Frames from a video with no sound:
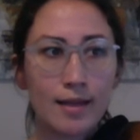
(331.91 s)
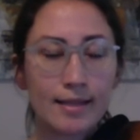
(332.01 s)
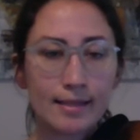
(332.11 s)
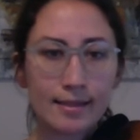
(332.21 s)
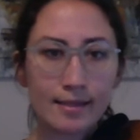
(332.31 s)

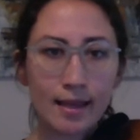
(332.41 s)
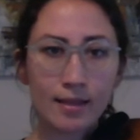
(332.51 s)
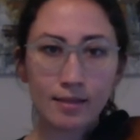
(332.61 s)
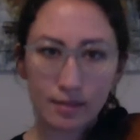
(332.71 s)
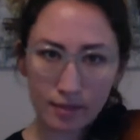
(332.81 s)

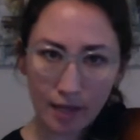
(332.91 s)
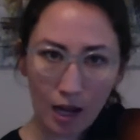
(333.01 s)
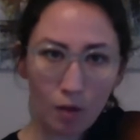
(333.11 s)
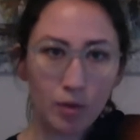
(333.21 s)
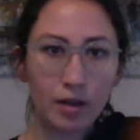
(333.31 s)
6
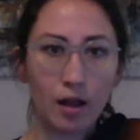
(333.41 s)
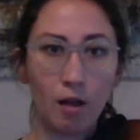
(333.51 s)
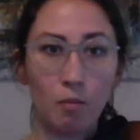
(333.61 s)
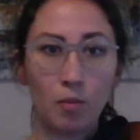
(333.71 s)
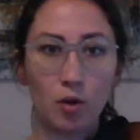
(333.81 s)
down and
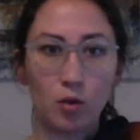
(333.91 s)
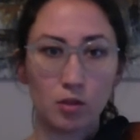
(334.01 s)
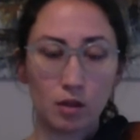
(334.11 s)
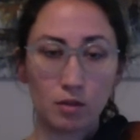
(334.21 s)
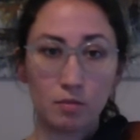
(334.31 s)
up
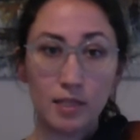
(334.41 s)
bows on